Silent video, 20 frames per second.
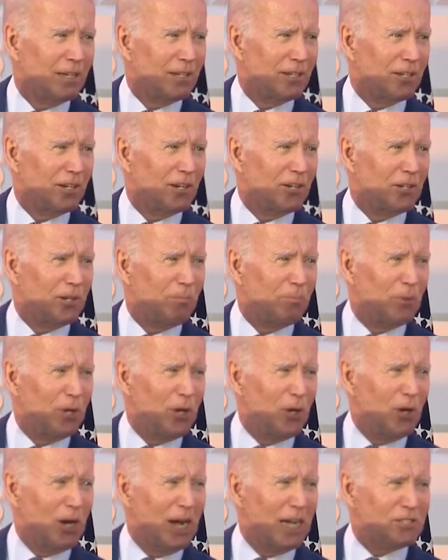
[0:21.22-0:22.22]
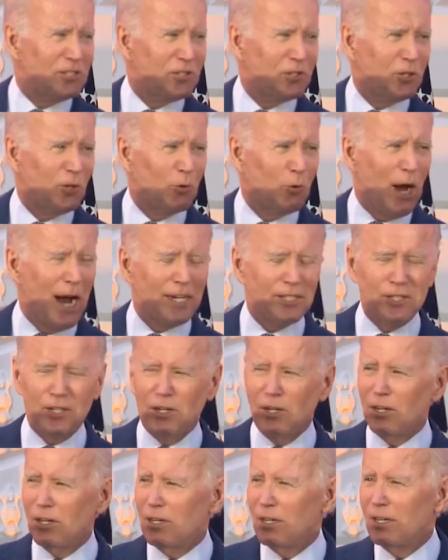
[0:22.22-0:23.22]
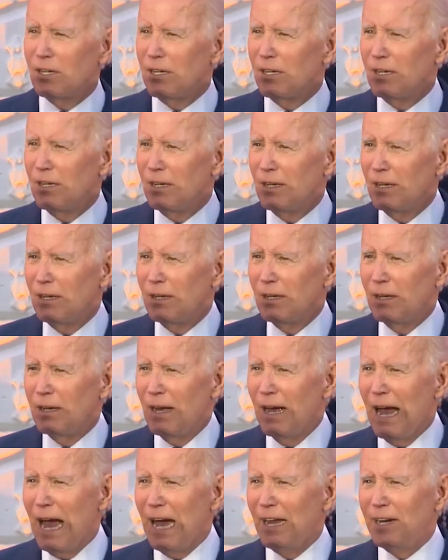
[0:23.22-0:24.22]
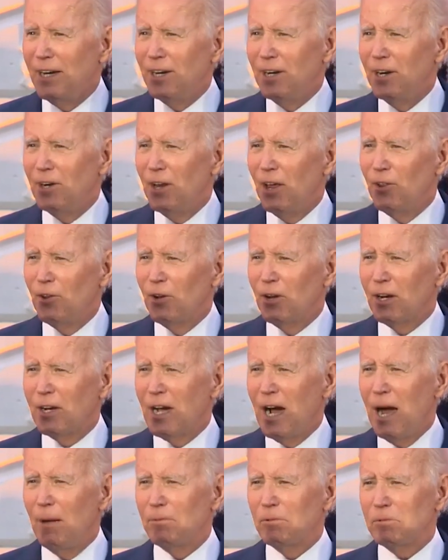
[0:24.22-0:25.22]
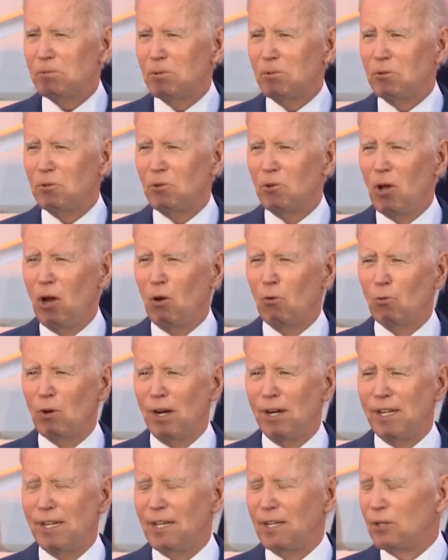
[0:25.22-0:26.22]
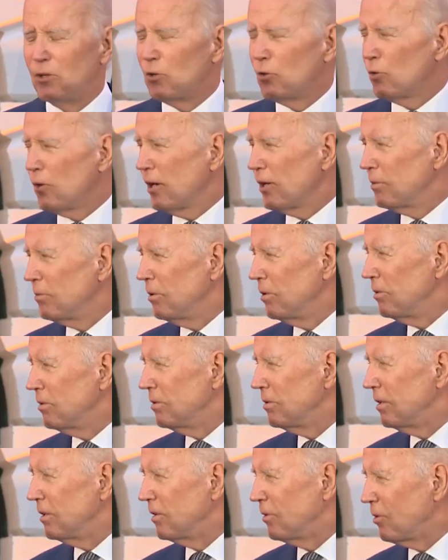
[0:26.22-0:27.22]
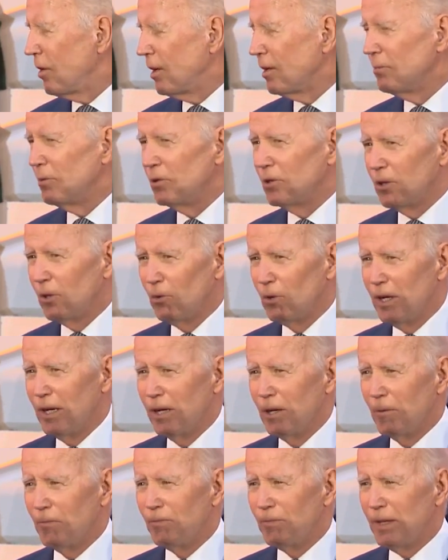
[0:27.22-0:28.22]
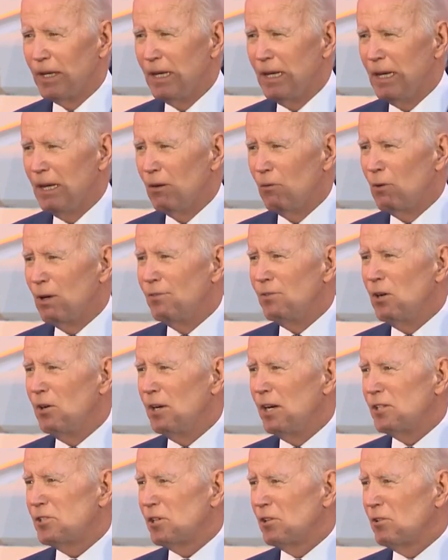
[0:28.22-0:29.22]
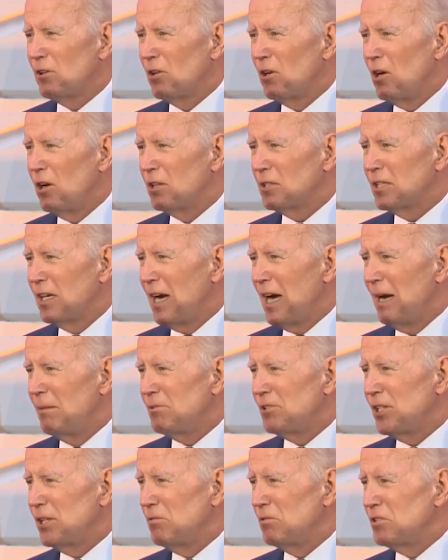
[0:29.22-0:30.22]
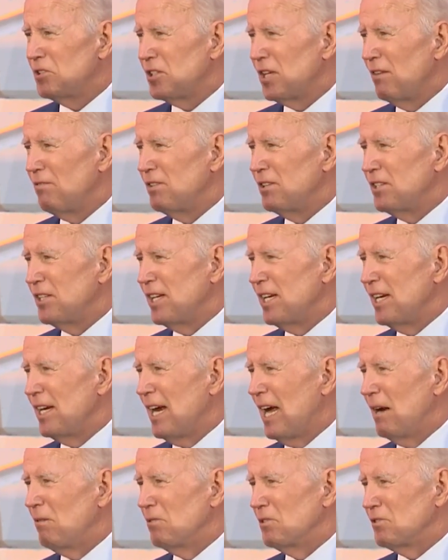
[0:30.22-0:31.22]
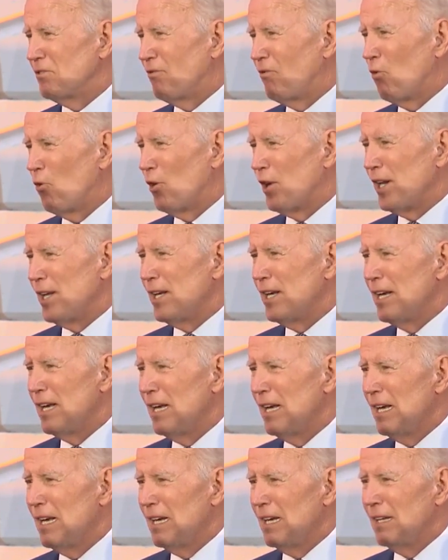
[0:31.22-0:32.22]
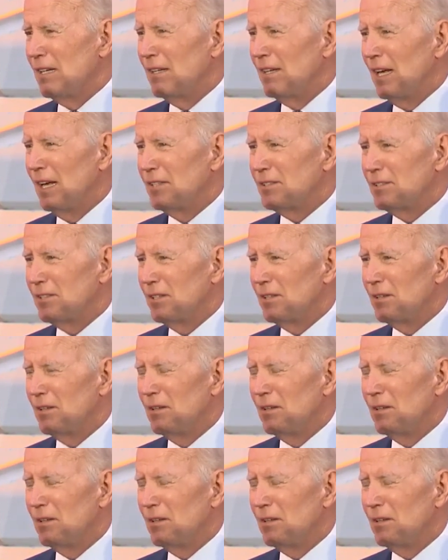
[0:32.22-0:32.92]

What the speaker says: your debut as a director, adding another accomplishment to an already incredible, incredible career. We've known each other a long time. She was 17, I was 40. That's it.